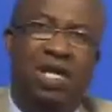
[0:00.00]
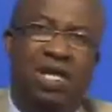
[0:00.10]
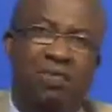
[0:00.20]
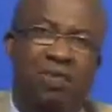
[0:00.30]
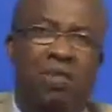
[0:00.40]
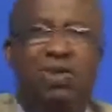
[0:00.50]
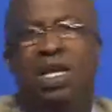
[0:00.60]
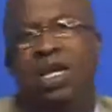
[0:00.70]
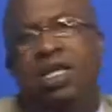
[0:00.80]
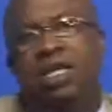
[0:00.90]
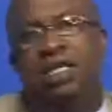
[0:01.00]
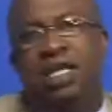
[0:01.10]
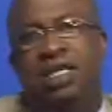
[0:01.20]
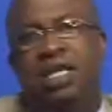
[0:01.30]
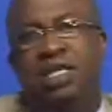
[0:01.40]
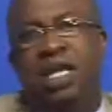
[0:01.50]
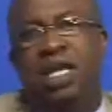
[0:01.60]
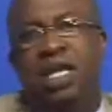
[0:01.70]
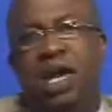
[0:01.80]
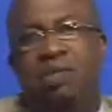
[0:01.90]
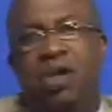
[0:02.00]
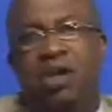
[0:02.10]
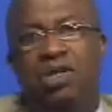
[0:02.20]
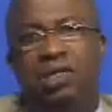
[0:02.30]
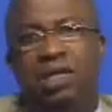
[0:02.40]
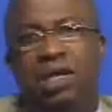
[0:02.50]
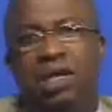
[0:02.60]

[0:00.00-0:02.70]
I think we must say this now, because